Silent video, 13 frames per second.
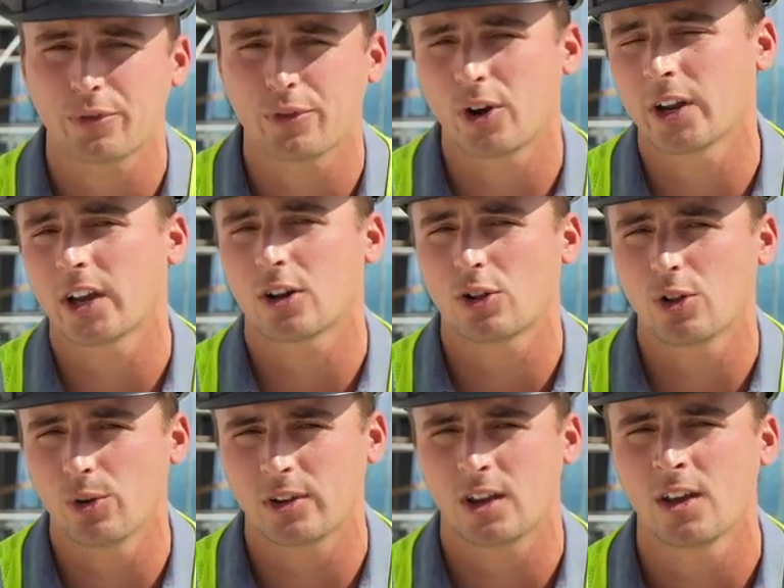front at
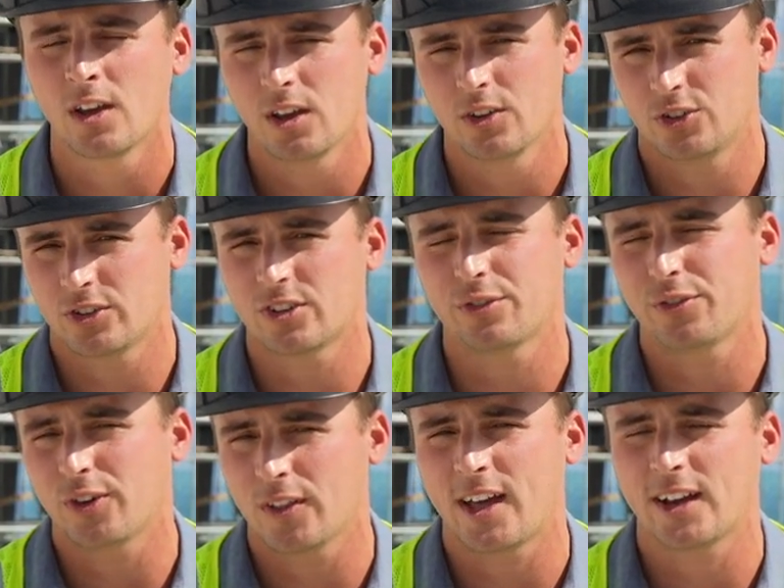closing just to
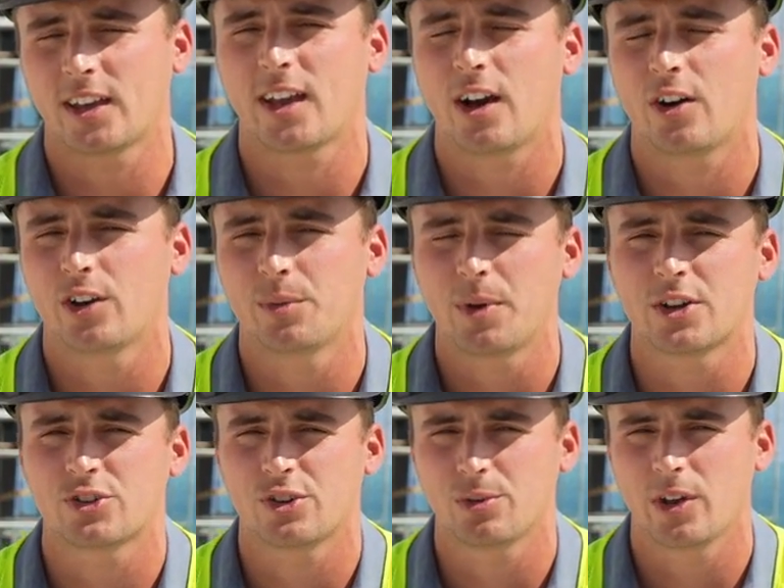fund that account and
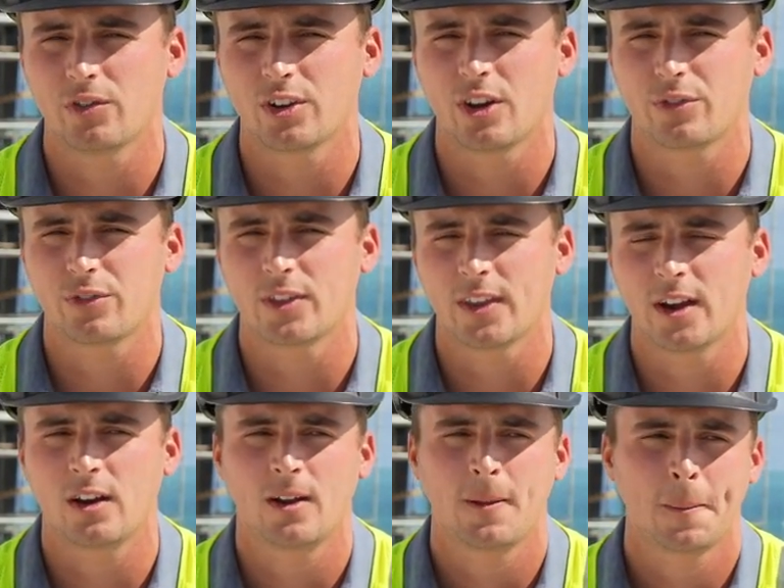make sure we have enough in
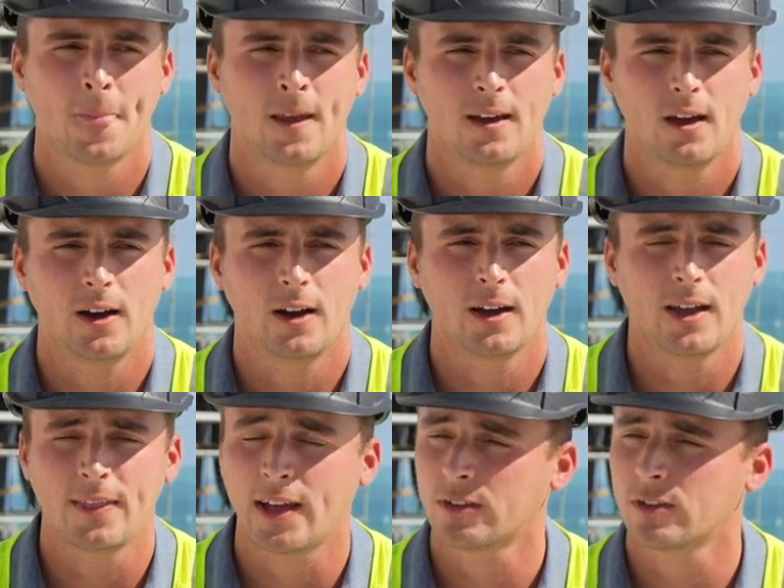there.
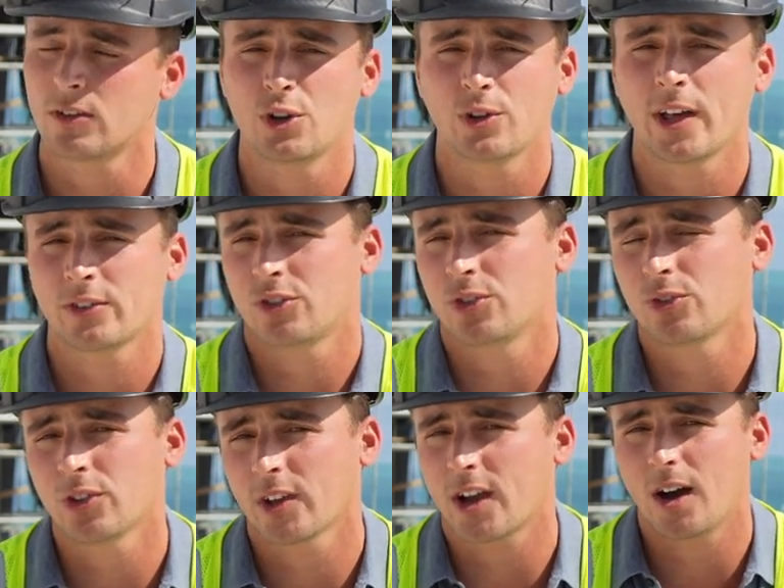And that's, you know, that's
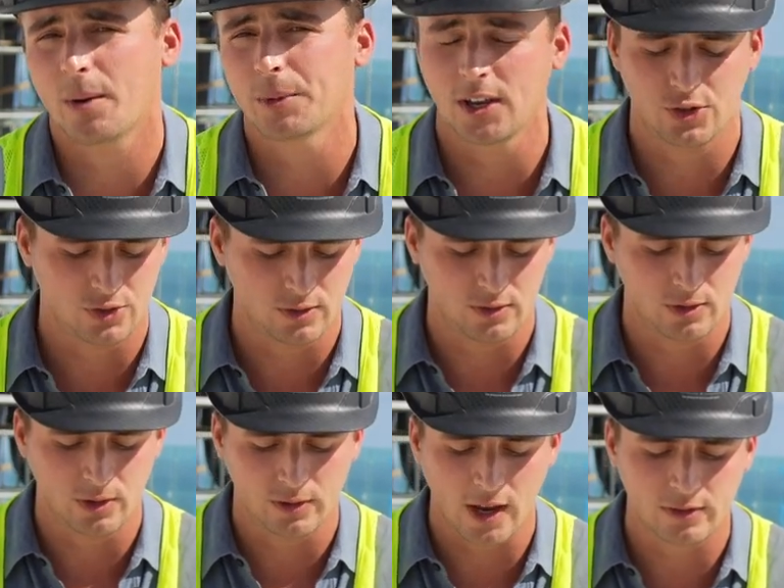usually the combination.
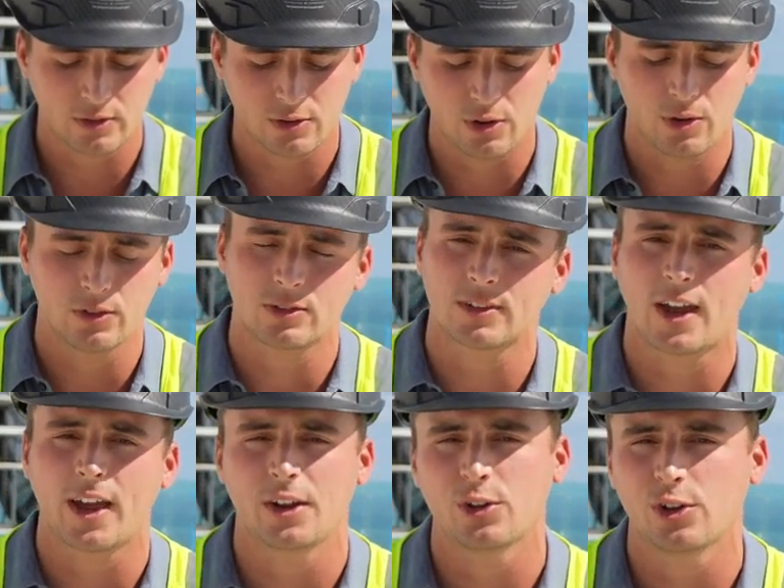So it's escrows,
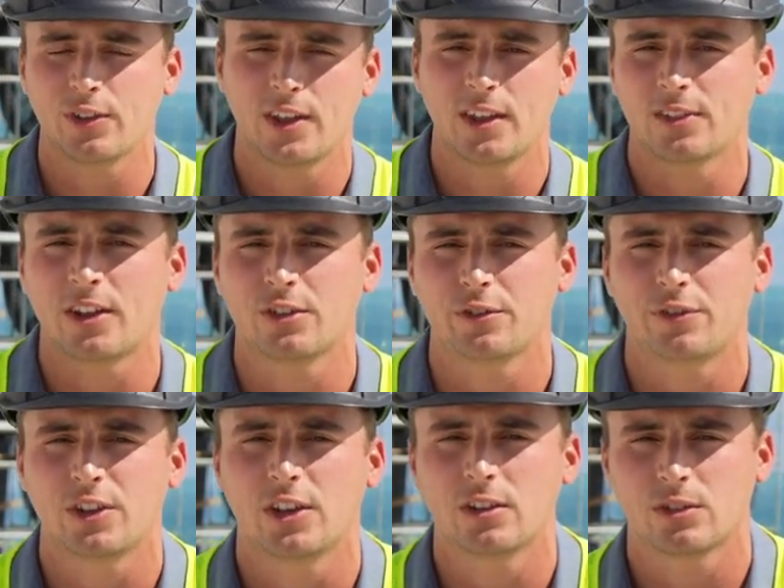title, and then lender
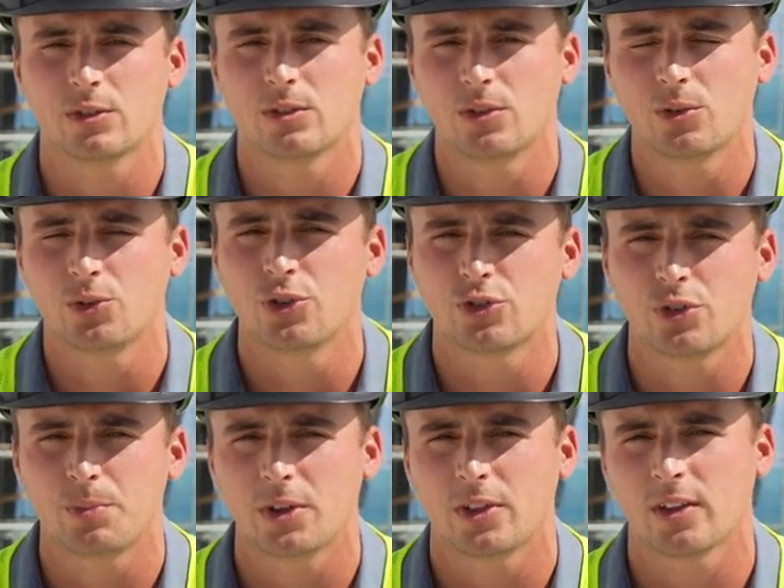fees will
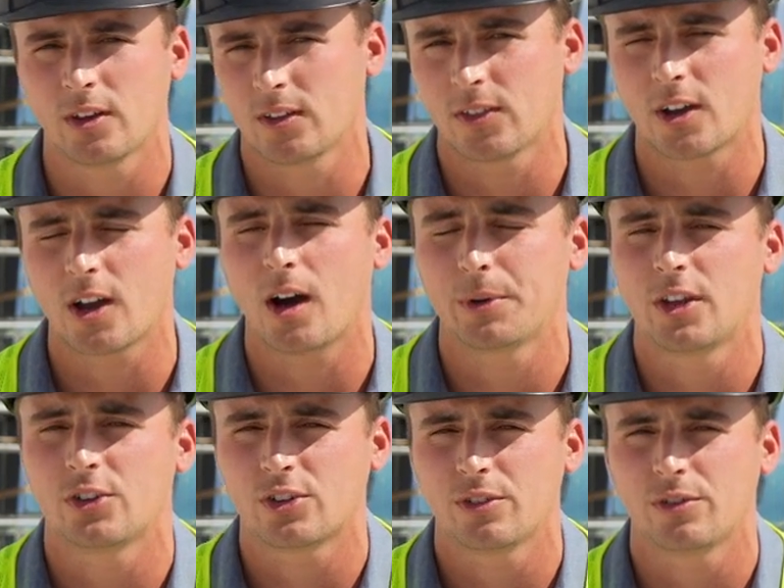usually be the
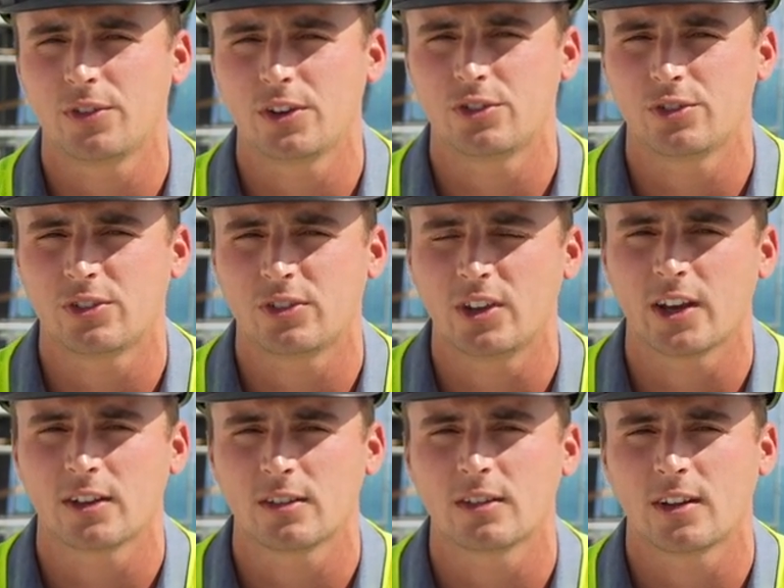combination of fees you see
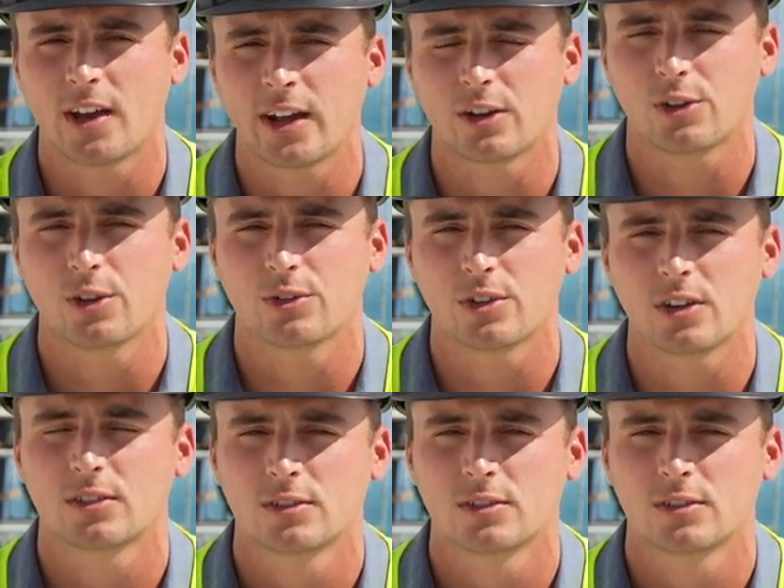at a closing.